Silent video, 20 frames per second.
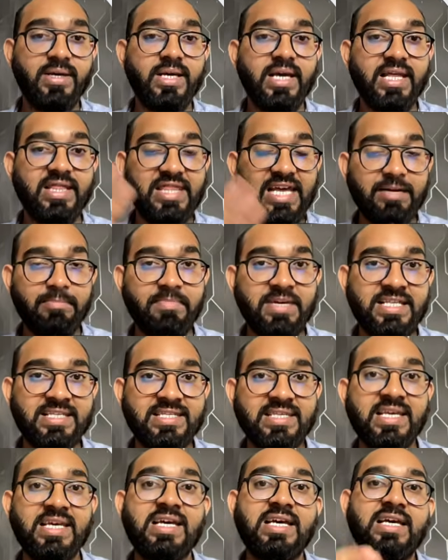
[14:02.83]
that
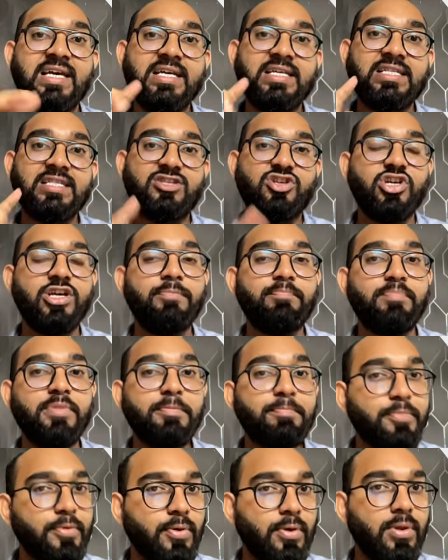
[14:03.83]
means 3
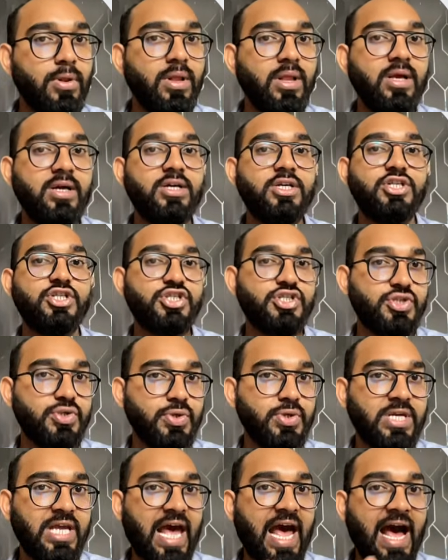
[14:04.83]
people
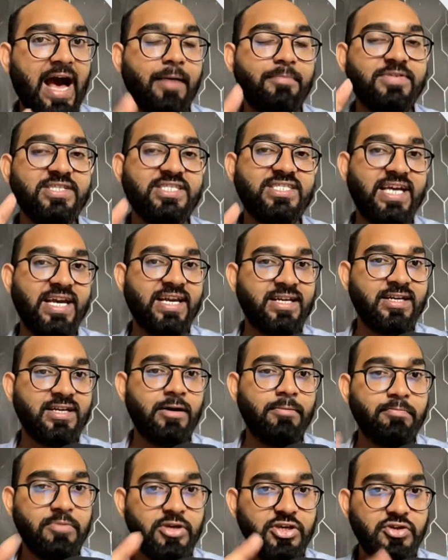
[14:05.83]
should have signed
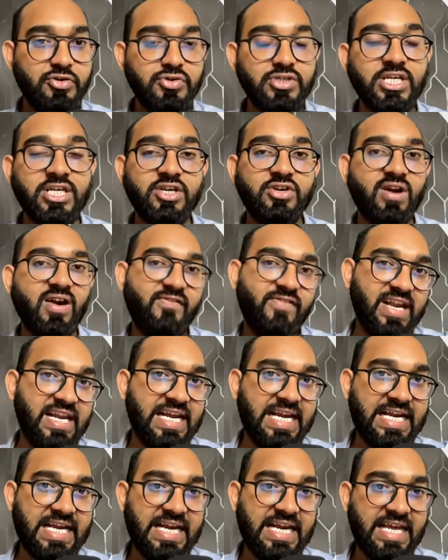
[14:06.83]
up using your
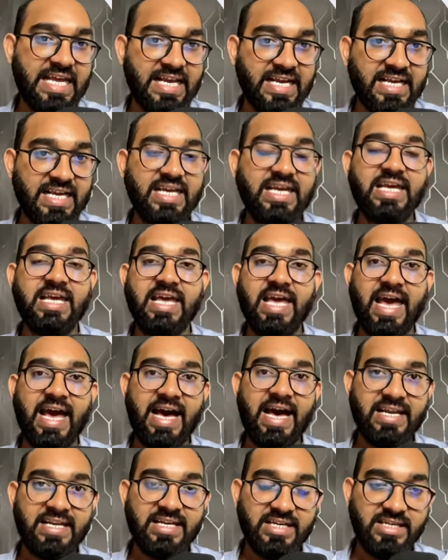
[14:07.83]
affiliate link,
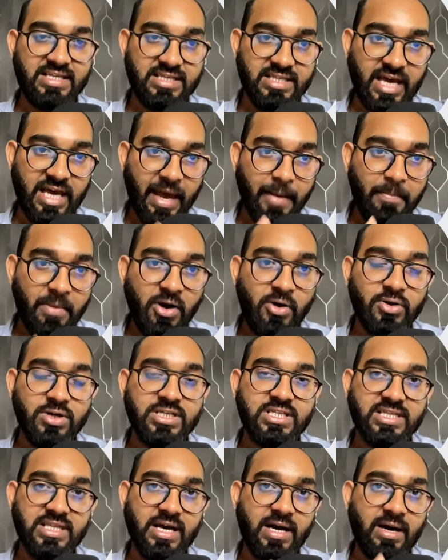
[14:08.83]
and
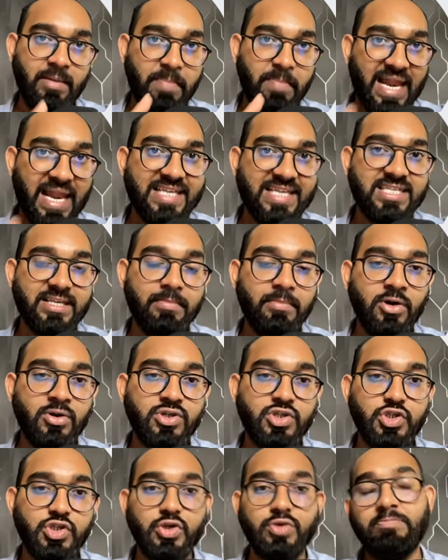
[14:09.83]
the balance amount
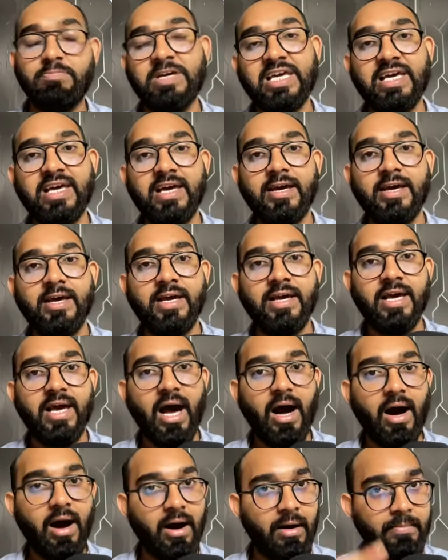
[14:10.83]
should be
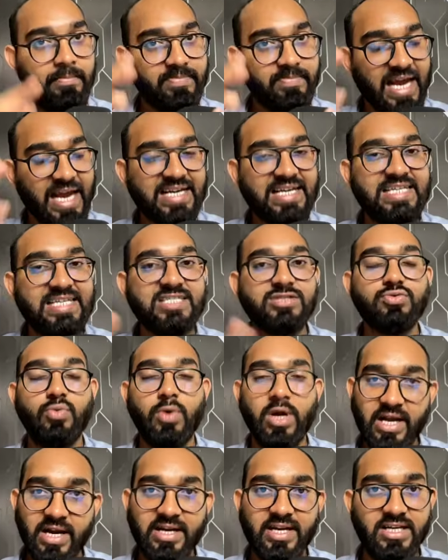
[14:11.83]
at least
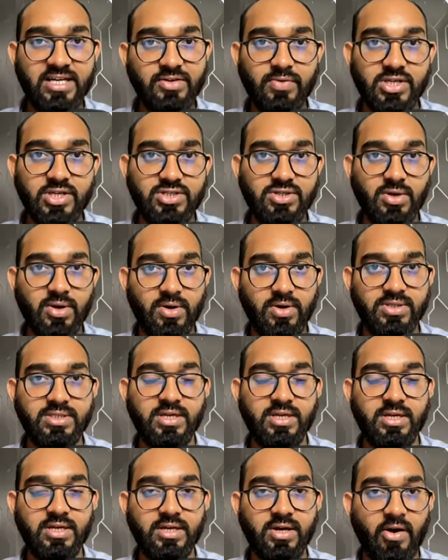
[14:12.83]
$100.
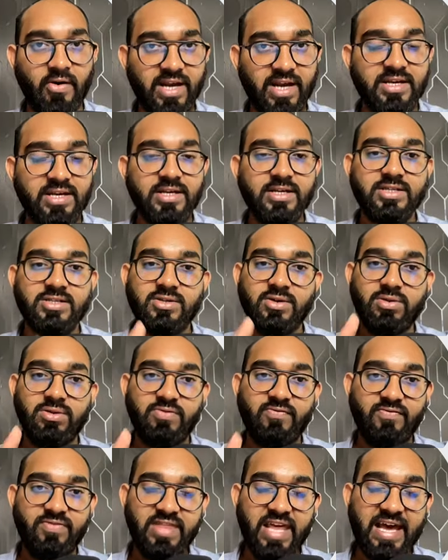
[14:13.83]
All right, so
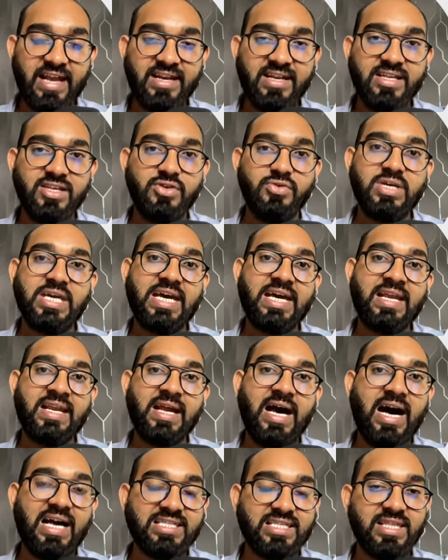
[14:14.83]
then you can
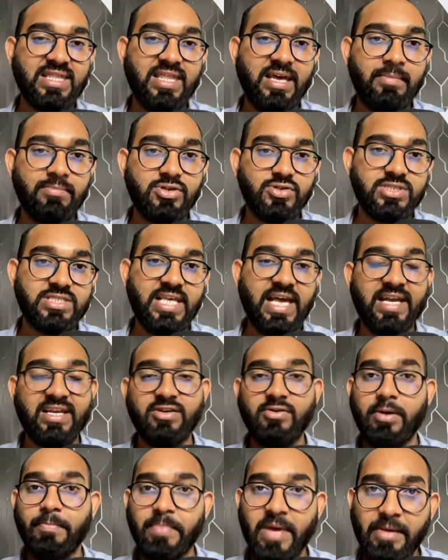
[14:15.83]
ask them to send you
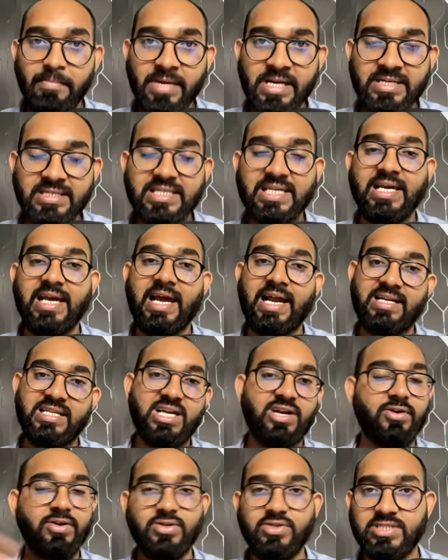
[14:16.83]
a payment, and they're
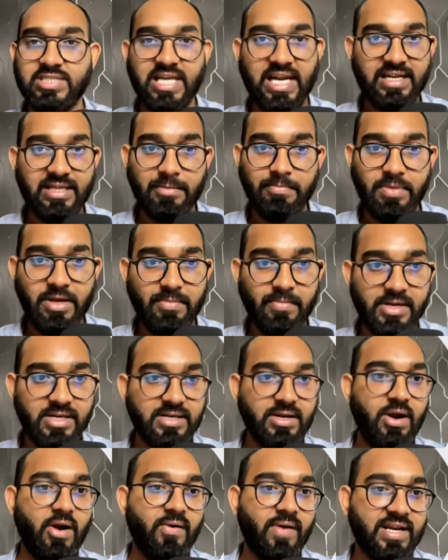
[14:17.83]
going to send the payment.
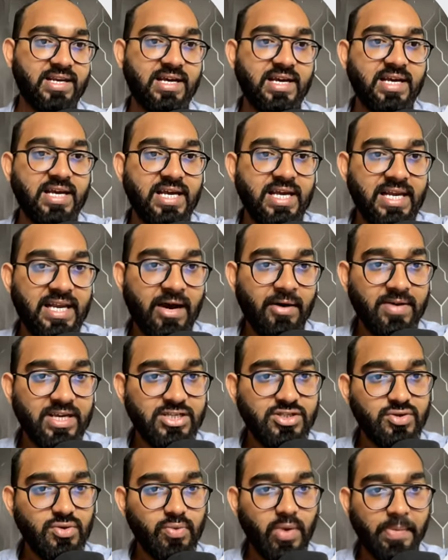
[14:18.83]
All right, now, is
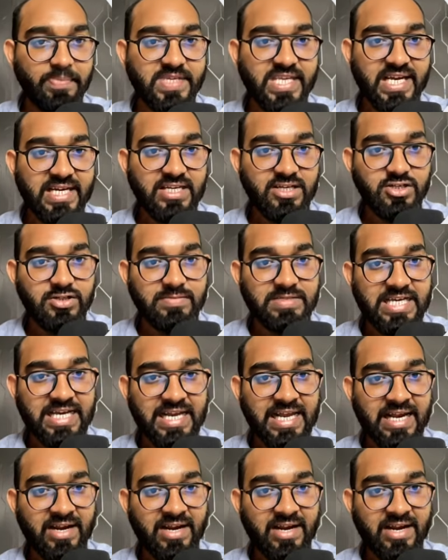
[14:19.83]
your website, YouTube channel